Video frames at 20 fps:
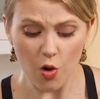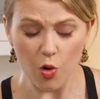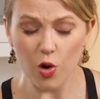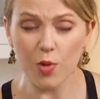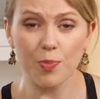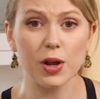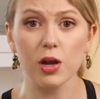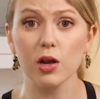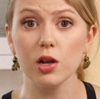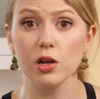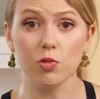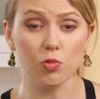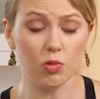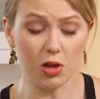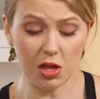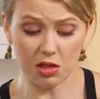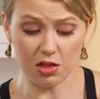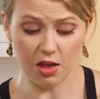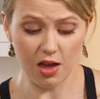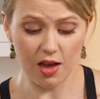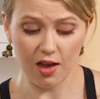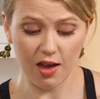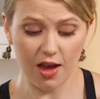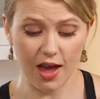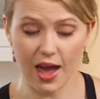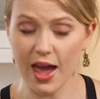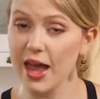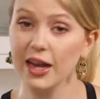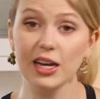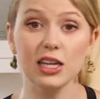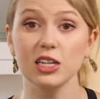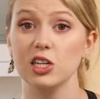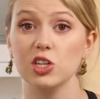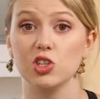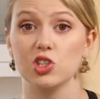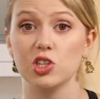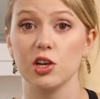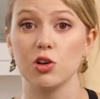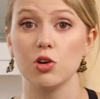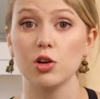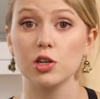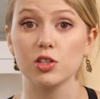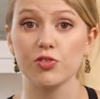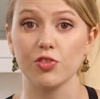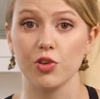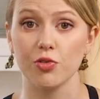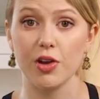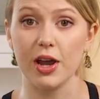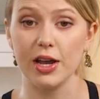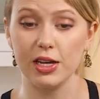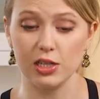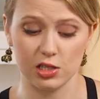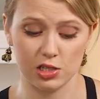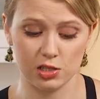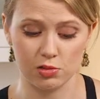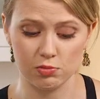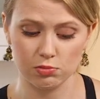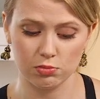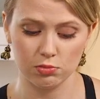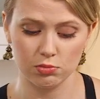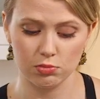or pair it with any dish that calls for rice.